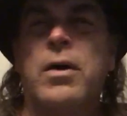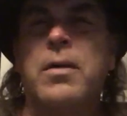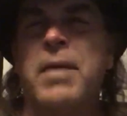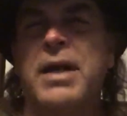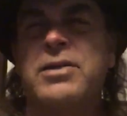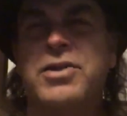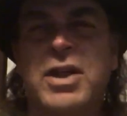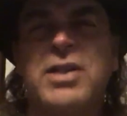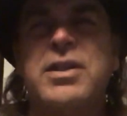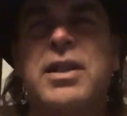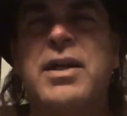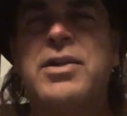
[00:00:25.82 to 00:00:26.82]
Back to
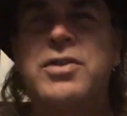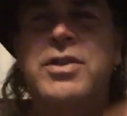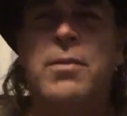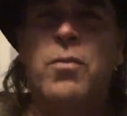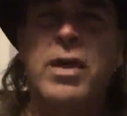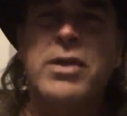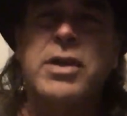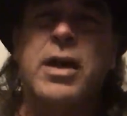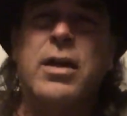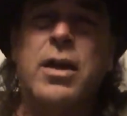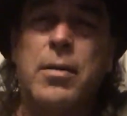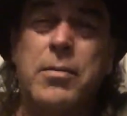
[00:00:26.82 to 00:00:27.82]
Chasing Legends. I'm Wayne
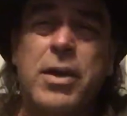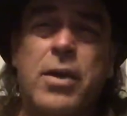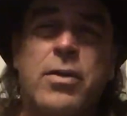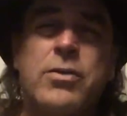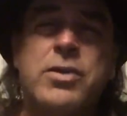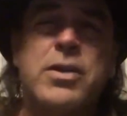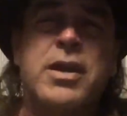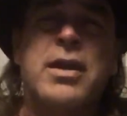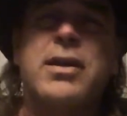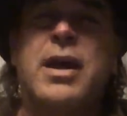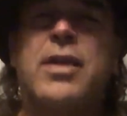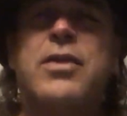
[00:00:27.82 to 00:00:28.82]
Tuttle. I'll be your host
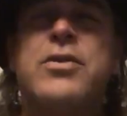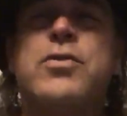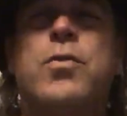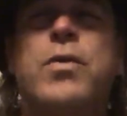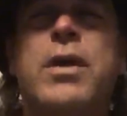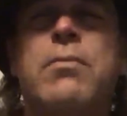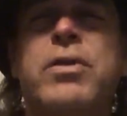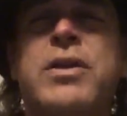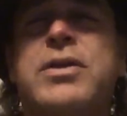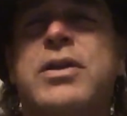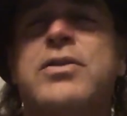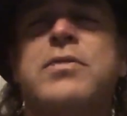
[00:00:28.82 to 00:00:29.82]
again yet this week.
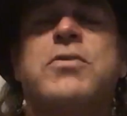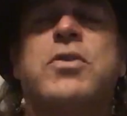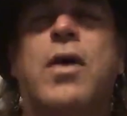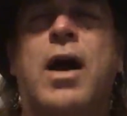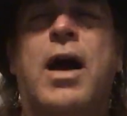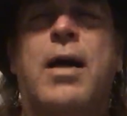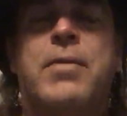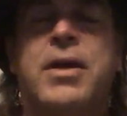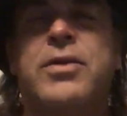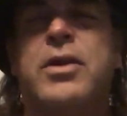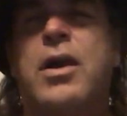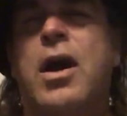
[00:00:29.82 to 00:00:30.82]
Please hit subscribe,
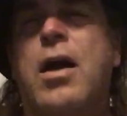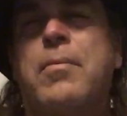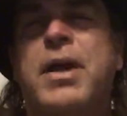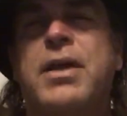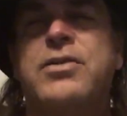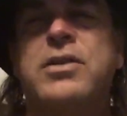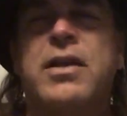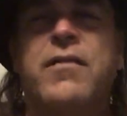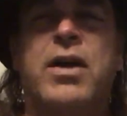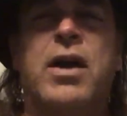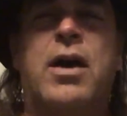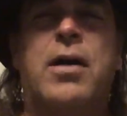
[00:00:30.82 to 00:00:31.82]
hit the comments, leave
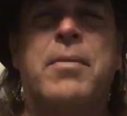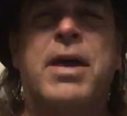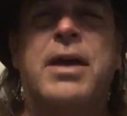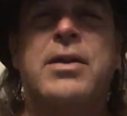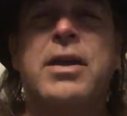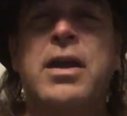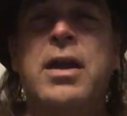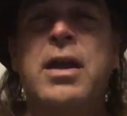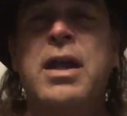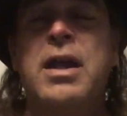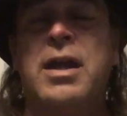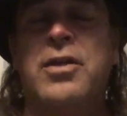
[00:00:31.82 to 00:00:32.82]
a comment,
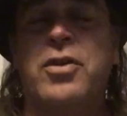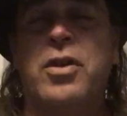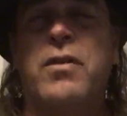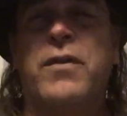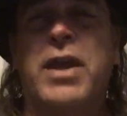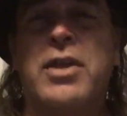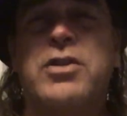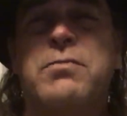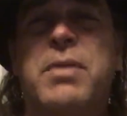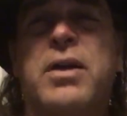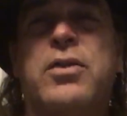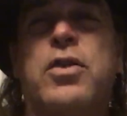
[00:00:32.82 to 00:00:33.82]
hit the notification
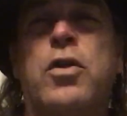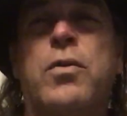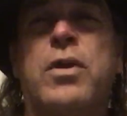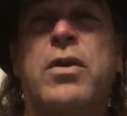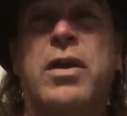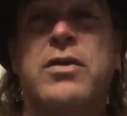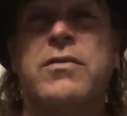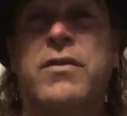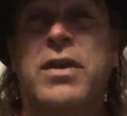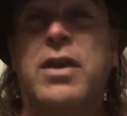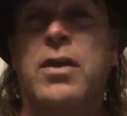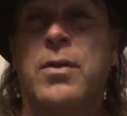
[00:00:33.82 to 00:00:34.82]
bell to know when our next
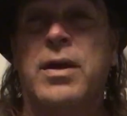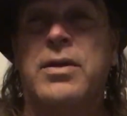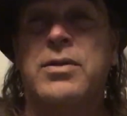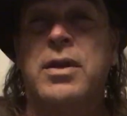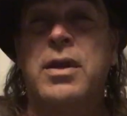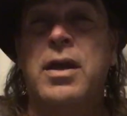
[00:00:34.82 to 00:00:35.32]
video is.